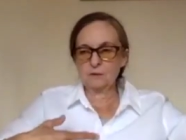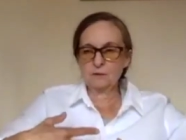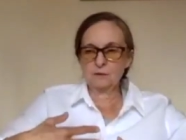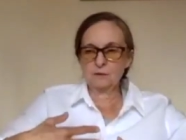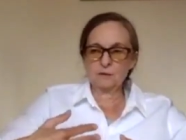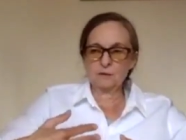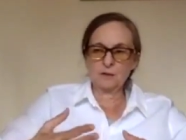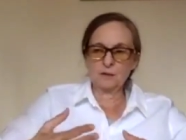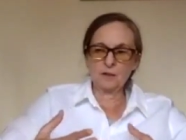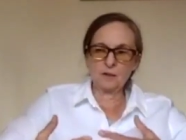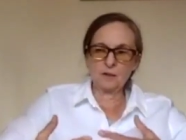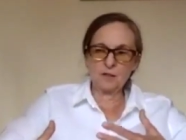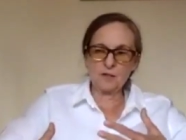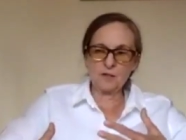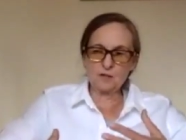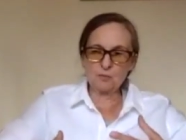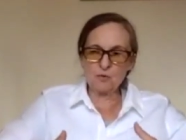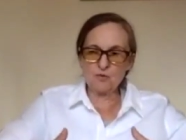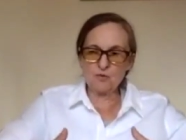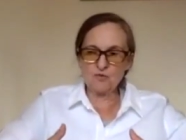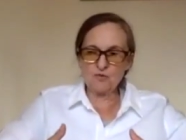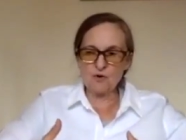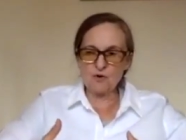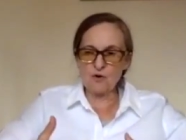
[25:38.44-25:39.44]
Now let's
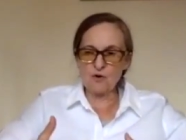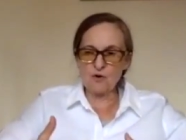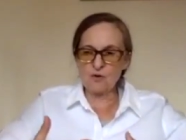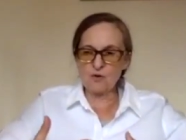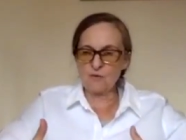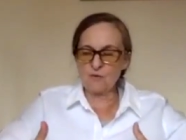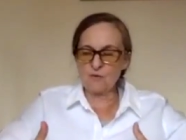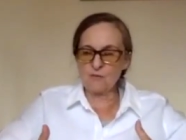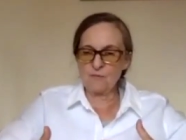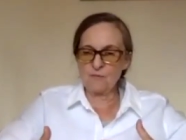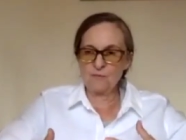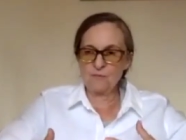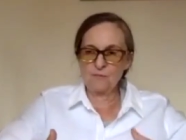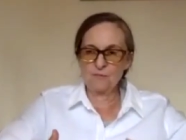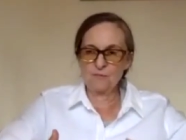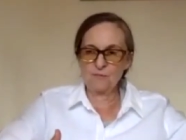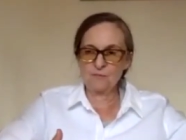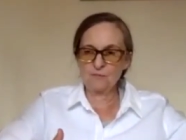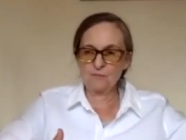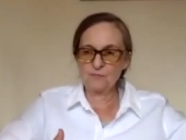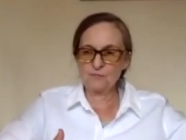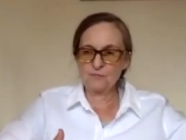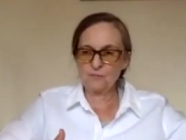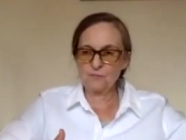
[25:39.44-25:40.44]
move on
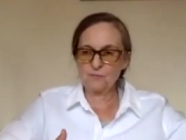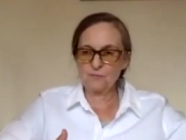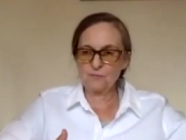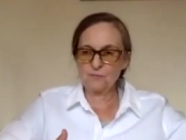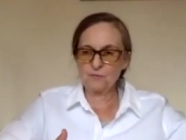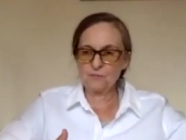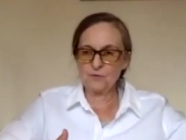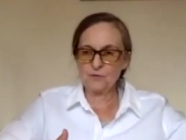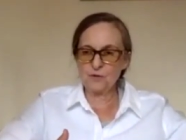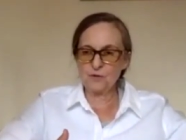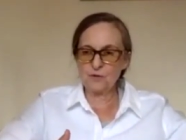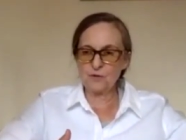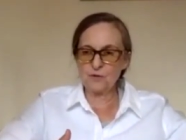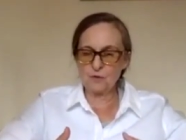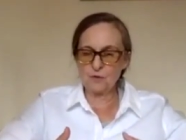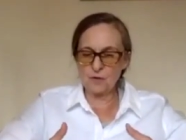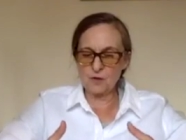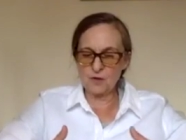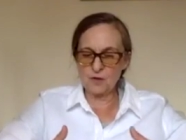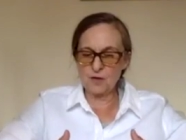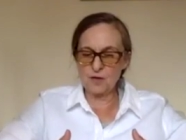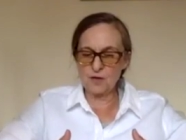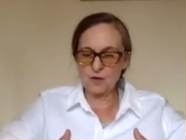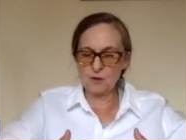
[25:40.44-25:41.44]
to the
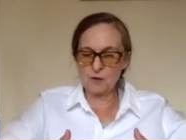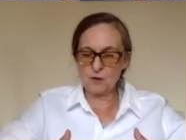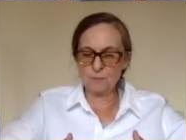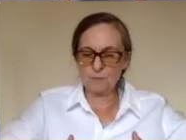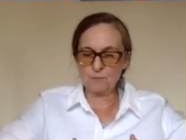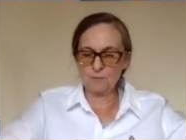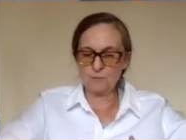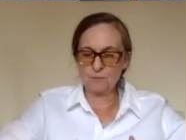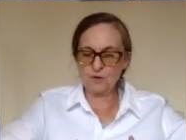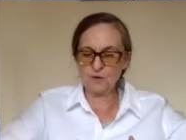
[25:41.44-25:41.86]
theme,